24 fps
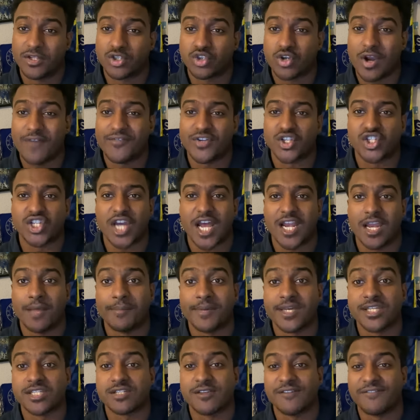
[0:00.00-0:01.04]
Trevor
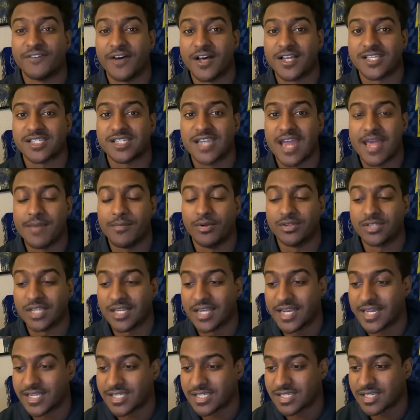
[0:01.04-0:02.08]
Chalobah is the first name on the
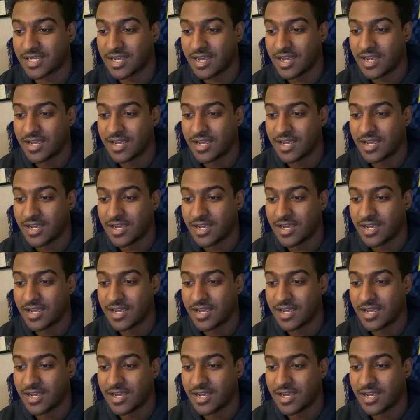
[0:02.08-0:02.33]
list.